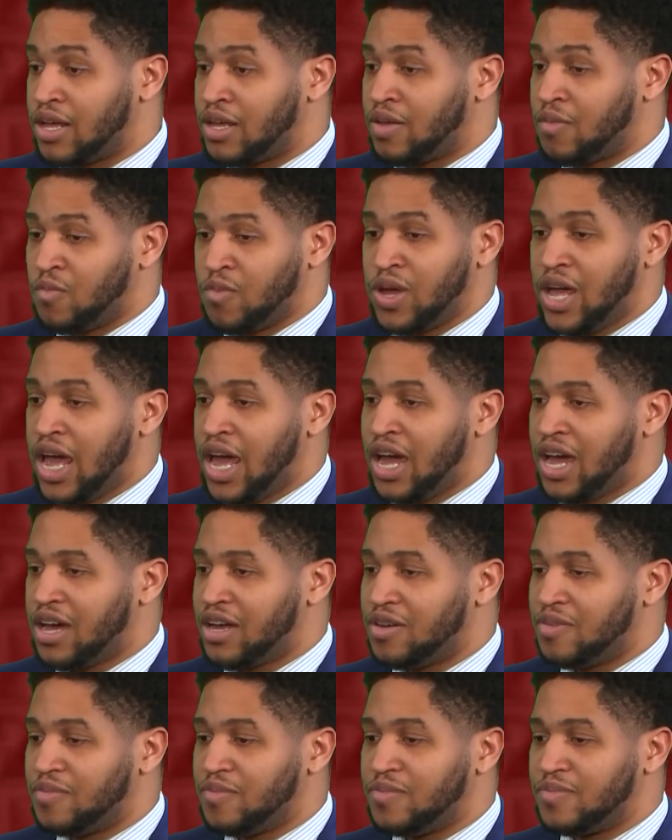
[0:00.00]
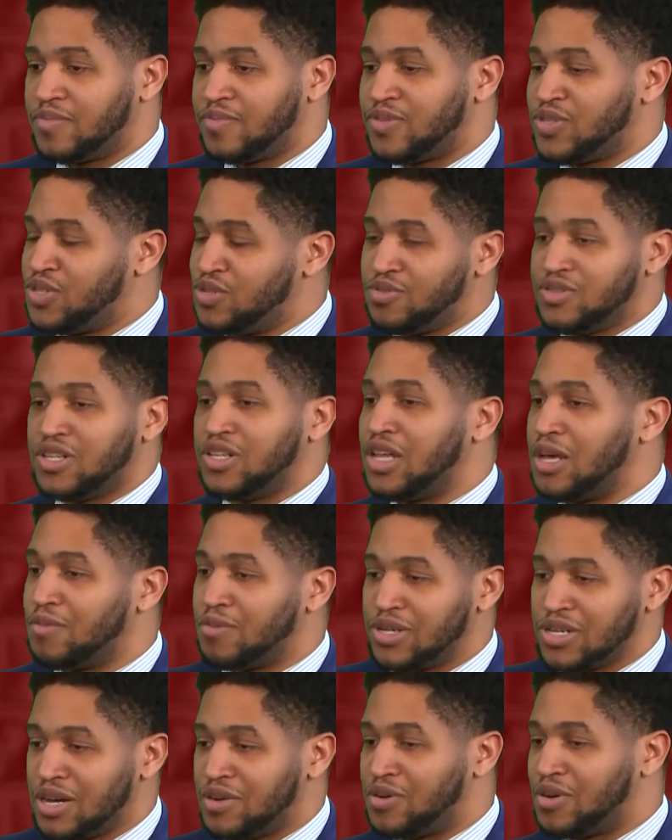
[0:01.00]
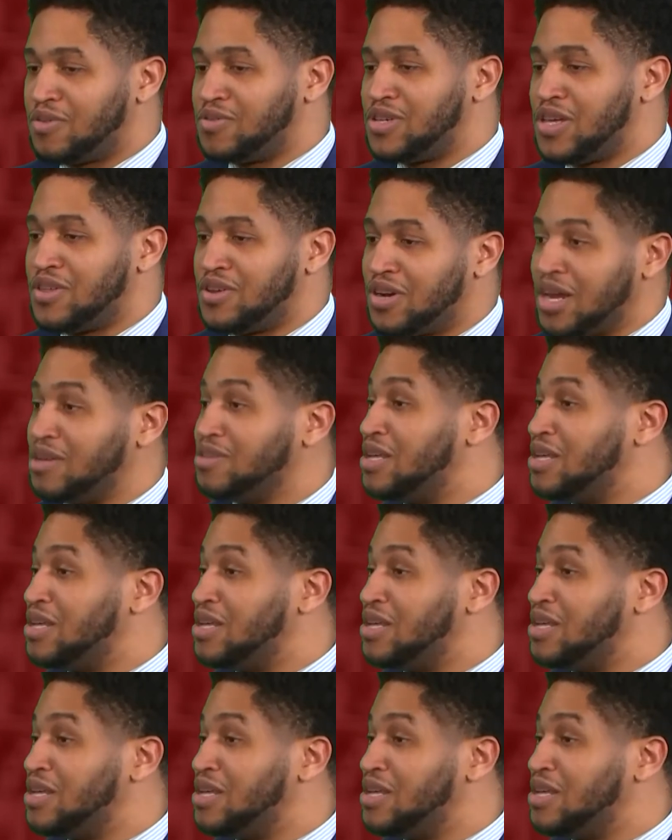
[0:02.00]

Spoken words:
we had two celebrities, I won't even say their name,